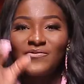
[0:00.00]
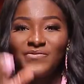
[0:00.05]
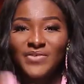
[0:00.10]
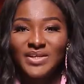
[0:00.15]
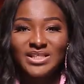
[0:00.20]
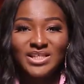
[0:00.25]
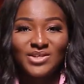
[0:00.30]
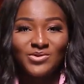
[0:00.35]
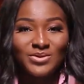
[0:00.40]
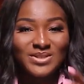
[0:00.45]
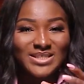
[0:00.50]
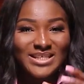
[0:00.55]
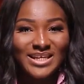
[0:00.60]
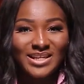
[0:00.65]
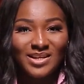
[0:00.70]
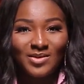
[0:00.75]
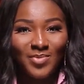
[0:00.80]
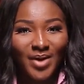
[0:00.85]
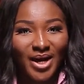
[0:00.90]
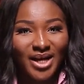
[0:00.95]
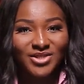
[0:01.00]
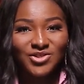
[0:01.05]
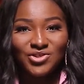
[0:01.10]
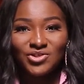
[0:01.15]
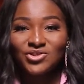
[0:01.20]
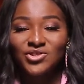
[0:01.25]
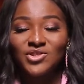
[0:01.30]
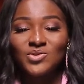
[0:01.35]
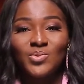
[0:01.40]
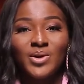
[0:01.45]
fitted or skinny pants,
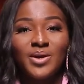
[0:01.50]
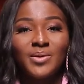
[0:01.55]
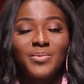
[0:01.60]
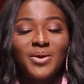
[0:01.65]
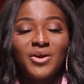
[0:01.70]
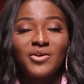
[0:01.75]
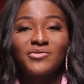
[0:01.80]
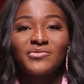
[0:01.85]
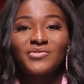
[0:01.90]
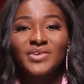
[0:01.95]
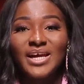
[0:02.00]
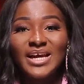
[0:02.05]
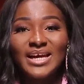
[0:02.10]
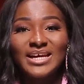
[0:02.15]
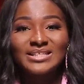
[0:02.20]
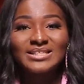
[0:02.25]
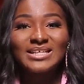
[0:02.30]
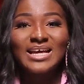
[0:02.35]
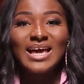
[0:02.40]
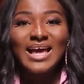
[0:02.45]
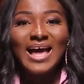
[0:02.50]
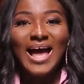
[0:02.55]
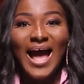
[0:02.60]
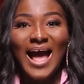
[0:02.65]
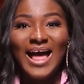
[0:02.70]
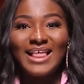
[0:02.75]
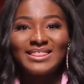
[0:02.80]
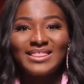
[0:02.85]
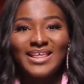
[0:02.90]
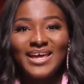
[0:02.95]
you could just wear a pair of flares
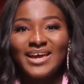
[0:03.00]
and